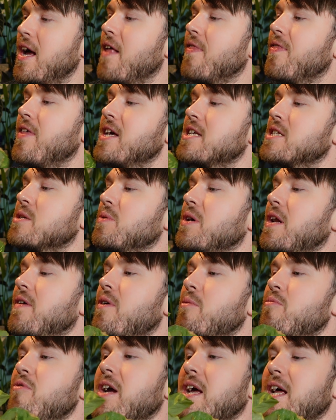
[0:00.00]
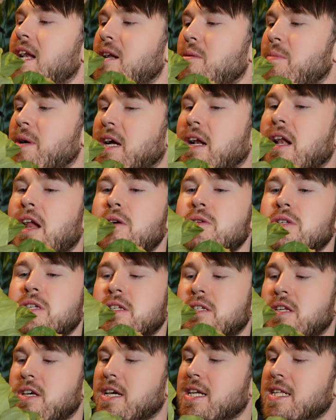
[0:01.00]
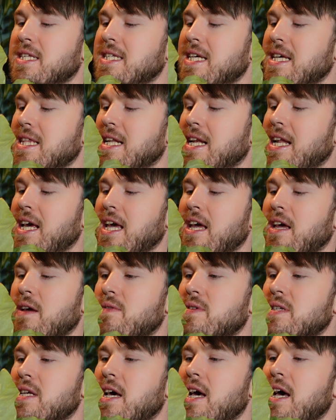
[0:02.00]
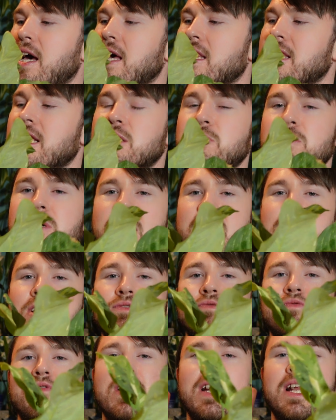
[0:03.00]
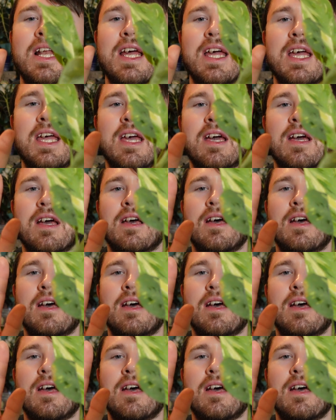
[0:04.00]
This one, if I bring it a little bit closer so you can see the leaves, this one has really